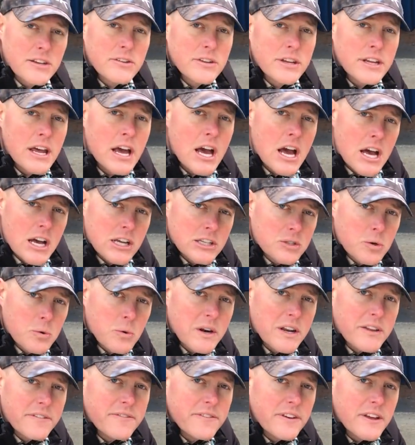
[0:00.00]
unit
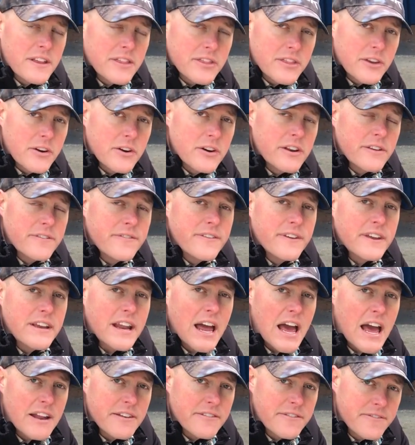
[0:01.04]
20 feet, 30 feet,
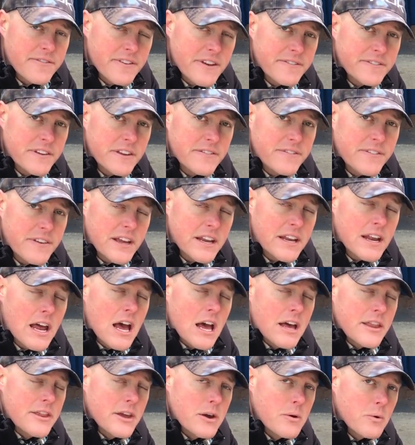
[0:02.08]
and 50 feet.
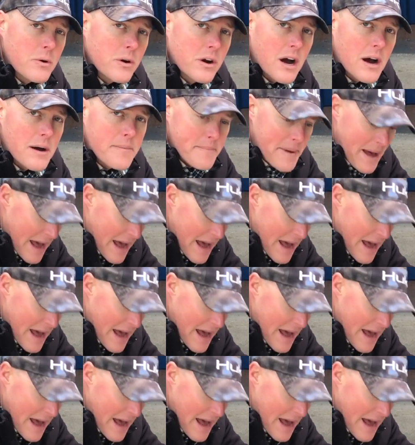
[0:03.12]
Then we'll come